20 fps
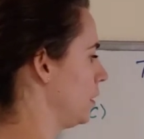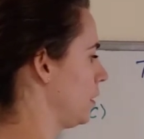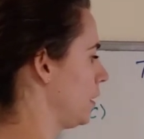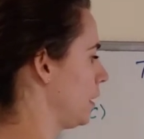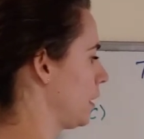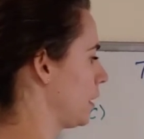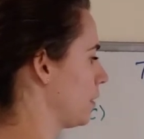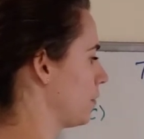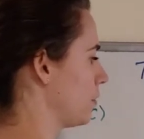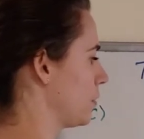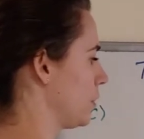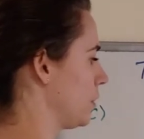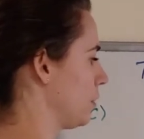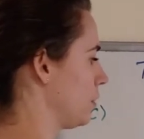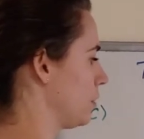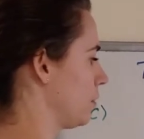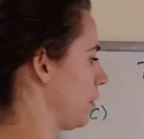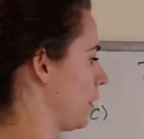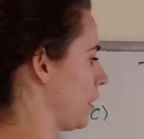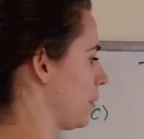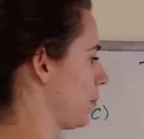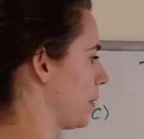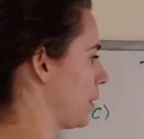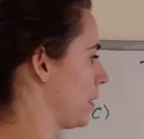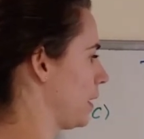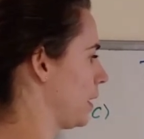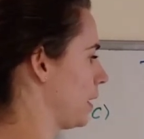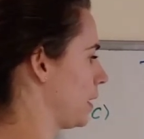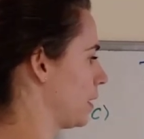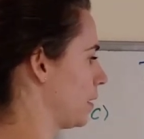Negative 2 divided by
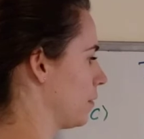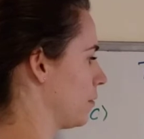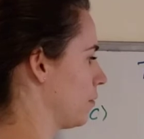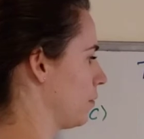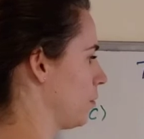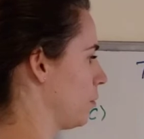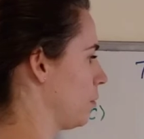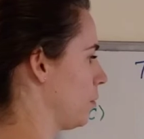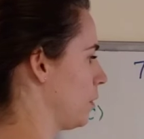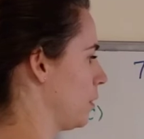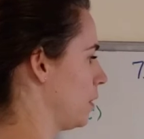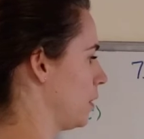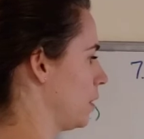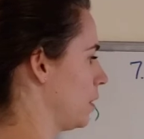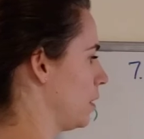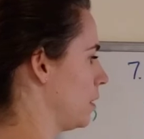negative 4.